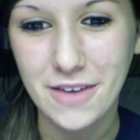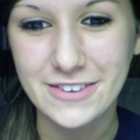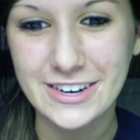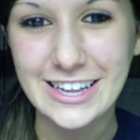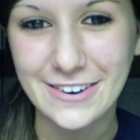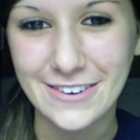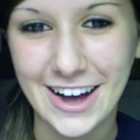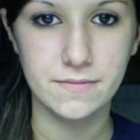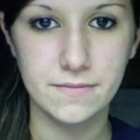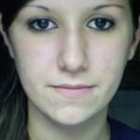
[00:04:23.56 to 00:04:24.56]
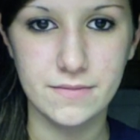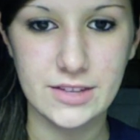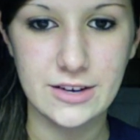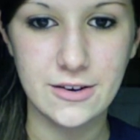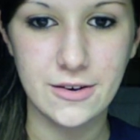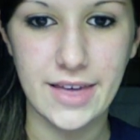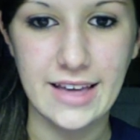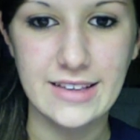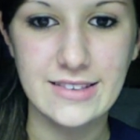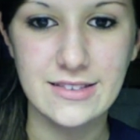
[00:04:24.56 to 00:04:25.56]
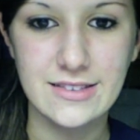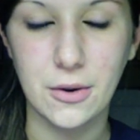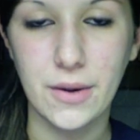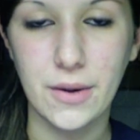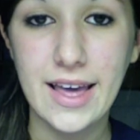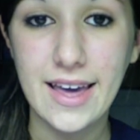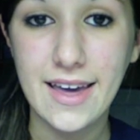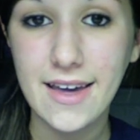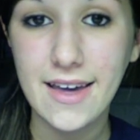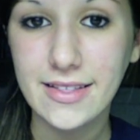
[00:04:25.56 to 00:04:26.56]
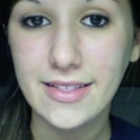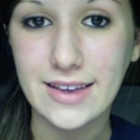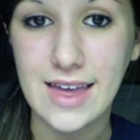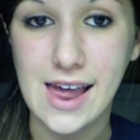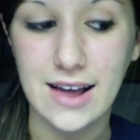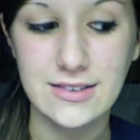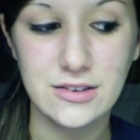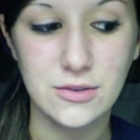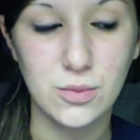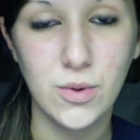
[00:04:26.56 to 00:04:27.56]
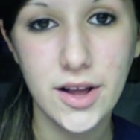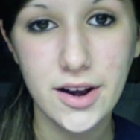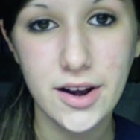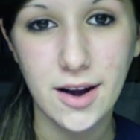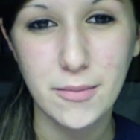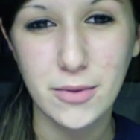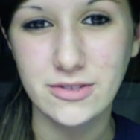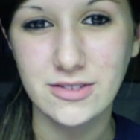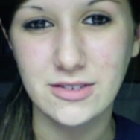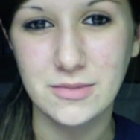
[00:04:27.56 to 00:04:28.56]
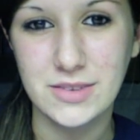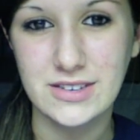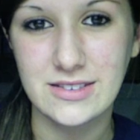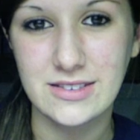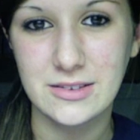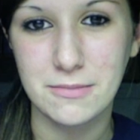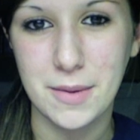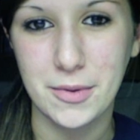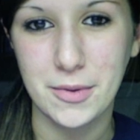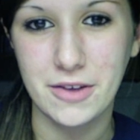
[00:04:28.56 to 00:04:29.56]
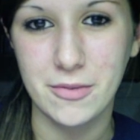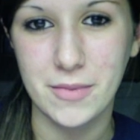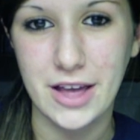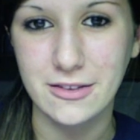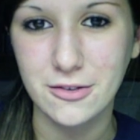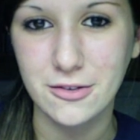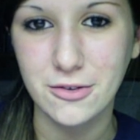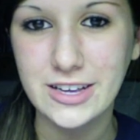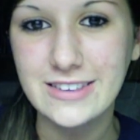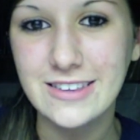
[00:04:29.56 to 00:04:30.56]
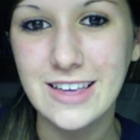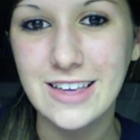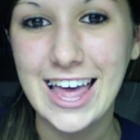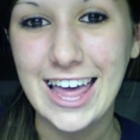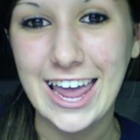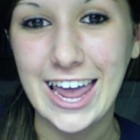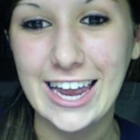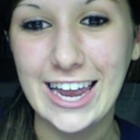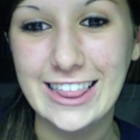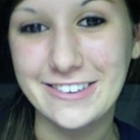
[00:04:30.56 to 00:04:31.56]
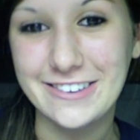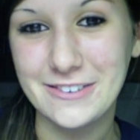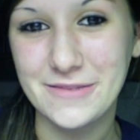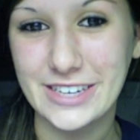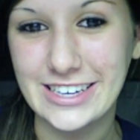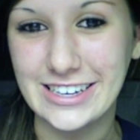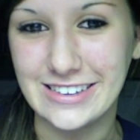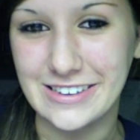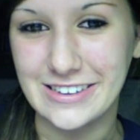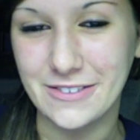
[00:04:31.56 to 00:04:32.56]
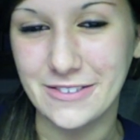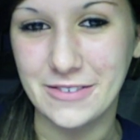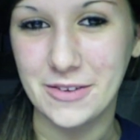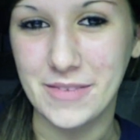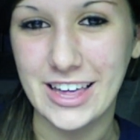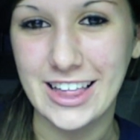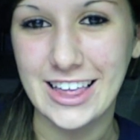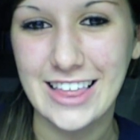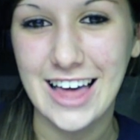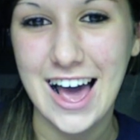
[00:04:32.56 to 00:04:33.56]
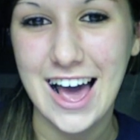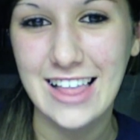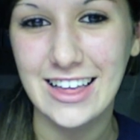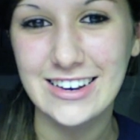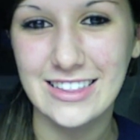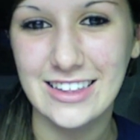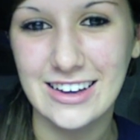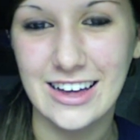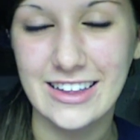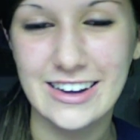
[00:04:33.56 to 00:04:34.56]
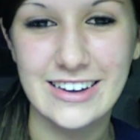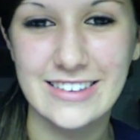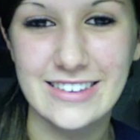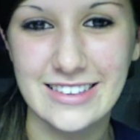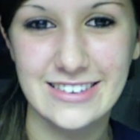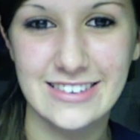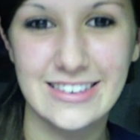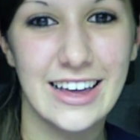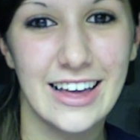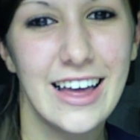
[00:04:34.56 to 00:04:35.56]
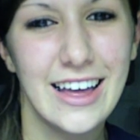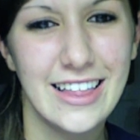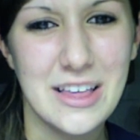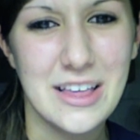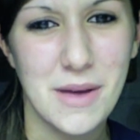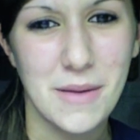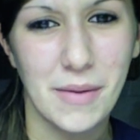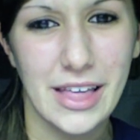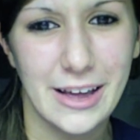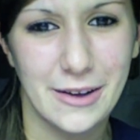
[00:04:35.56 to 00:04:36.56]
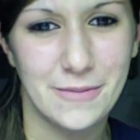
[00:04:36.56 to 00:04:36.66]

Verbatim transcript: after a little while. Okay, so Haley asked what our most missed memory from high school is, and this is a really easy one for me. Like I liked all the other girls' answers. Like it made me like